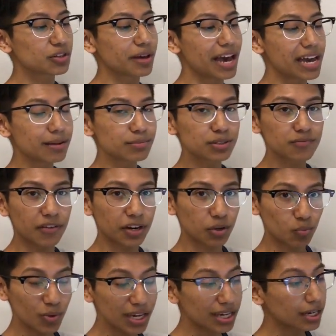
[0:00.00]
The
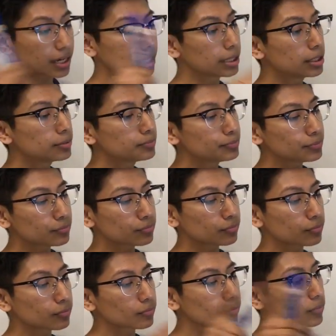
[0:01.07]
intramolecular bond between the
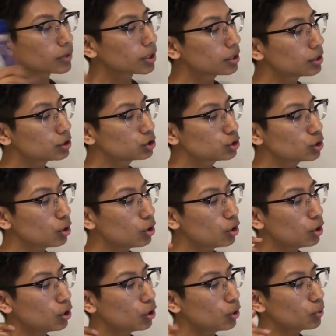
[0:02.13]
atoms is very weak,
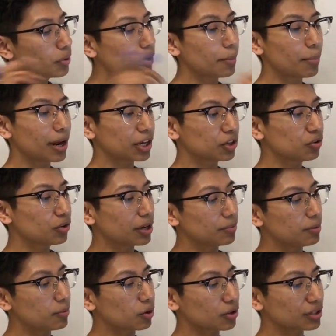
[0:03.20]
so the molecule can be
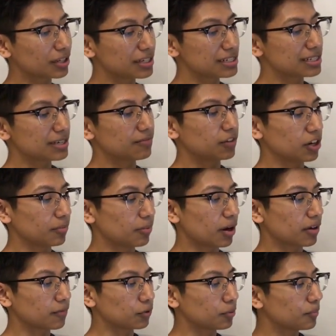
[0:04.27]
broken down easily,
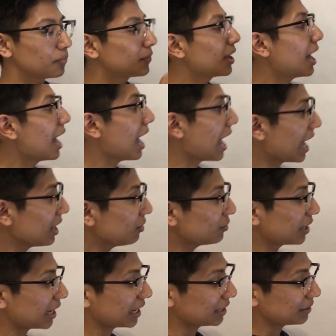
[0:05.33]
making it very reactive and